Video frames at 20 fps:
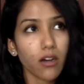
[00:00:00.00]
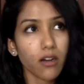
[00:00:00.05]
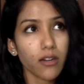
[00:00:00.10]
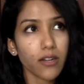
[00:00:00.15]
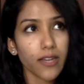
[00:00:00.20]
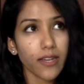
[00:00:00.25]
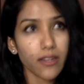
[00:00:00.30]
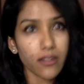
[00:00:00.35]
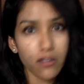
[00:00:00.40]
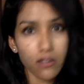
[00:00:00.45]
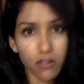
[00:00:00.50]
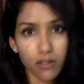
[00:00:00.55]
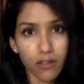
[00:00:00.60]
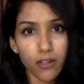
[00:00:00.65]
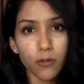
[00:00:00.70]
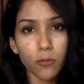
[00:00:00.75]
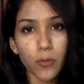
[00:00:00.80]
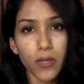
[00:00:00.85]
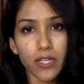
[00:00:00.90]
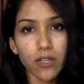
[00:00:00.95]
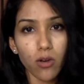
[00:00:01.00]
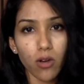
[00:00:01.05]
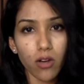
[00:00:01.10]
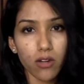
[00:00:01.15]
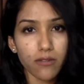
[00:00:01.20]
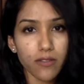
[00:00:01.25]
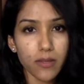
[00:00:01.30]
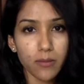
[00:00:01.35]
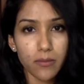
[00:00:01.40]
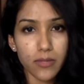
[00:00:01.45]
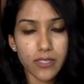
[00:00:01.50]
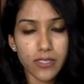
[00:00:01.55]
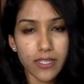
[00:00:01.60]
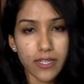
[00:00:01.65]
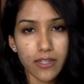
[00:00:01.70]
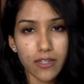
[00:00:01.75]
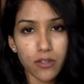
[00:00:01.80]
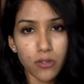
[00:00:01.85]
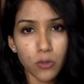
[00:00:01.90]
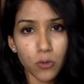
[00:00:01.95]
take a turn when all of them
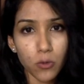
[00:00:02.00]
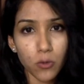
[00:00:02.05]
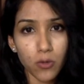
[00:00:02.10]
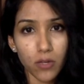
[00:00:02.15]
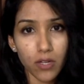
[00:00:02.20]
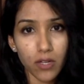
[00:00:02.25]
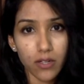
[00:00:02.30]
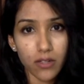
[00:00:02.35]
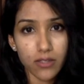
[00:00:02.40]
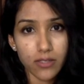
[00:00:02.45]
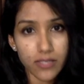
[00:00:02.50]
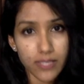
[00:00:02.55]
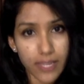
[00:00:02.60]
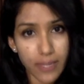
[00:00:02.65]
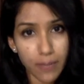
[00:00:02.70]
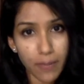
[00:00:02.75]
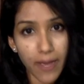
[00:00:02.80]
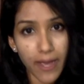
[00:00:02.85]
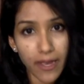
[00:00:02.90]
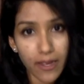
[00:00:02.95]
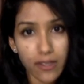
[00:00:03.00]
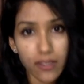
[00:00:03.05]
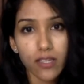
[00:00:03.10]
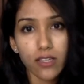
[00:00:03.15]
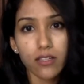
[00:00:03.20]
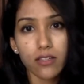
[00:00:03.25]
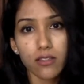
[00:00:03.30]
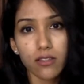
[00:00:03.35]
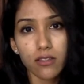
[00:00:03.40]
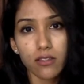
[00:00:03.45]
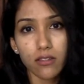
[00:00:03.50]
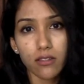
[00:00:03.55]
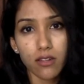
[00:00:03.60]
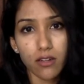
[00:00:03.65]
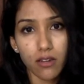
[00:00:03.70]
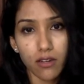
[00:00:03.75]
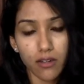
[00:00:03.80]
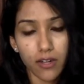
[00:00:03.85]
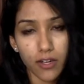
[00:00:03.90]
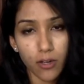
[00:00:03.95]
decide to stay back in
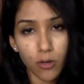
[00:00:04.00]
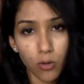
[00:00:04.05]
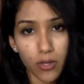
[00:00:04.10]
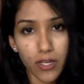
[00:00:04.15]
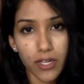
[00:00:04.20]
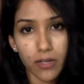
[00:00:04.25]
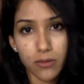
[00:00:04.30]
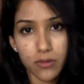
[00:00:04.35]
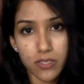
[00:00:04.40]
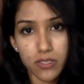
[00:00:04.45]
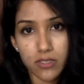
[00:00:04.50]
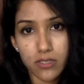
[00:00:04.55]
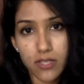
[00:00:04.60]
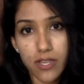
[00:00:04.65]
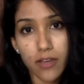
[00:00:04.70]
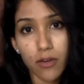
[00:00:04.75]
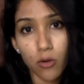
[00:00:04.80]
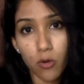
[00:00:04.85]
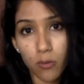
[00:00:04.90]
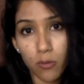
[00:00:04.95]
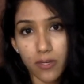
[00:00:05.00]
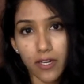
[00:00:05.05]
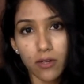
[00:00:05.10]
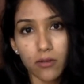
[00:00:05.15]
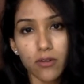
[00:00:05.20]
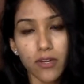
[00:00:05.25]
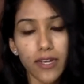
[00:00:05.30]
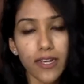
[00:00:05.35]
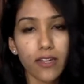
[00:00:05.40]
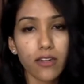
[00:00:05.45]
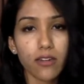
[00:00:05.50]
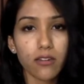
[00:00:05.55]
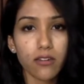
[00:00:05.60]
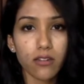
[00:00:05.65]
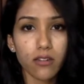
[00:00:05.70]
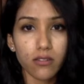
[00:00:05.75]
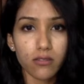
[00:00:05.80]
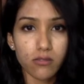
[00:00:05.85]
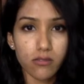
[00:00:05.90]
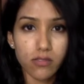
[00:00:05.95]
Nagoya, which is their hometown, and
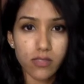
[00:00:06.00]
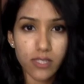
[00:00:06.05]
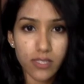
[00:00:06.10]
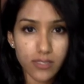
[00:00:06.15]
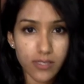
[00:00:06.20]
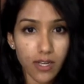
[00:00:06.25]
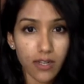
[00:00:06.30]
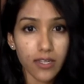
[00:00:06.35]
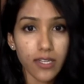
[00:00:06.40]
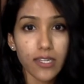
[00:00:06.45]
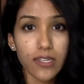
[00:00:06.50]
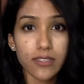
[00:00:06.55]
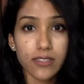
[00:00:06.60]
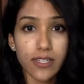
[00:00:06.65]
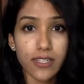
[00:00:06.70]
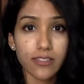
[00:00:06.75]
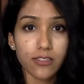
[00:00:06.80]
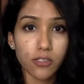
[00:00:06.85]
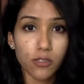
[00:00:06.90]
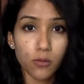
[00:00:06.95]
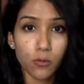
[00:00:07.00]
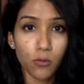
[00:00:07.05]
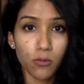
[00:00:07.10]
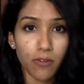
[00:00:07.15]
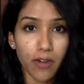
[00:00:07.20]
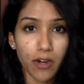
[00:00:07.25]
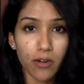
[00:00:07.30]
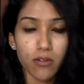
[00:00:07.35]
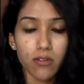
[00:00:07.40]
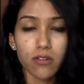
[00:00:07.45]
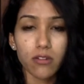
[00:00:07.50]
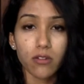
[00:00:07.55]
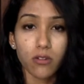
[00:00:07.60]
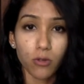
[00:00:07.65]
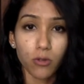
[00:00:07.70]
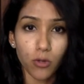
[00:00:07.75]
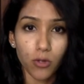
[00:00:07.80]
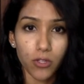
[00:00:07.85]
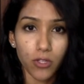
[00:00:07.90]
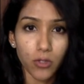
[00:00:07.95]
Sasaki decides to move out to
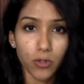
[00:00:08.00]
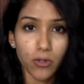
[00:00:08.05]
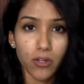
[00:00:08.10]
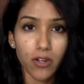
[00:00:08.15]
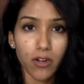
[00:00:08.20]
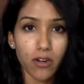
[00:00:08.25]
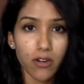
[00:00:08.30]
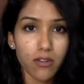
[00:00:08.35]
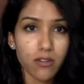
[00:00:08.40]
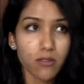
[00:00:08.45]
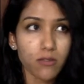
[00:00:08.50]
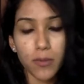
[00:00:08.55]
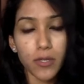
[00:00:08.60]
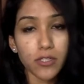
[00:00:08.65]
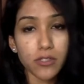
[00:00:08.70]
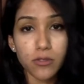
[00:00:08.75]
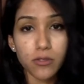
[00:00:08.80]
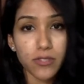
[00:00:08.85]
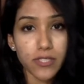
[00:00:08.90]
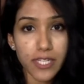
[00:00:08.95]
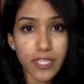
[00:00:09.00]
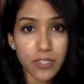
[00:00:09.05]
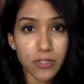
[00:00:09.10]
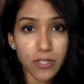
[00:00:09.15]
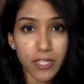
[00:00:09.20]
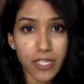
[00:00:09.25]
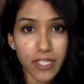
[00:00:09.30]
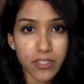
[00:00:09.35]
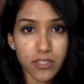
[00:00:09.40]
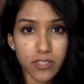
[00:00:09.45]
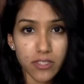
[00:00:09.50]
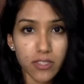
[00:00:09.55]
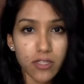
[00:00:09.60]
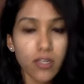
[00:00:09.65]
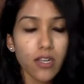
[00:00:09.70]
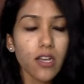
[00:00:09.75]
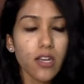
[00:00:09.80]
Tokyo in order to pursue his education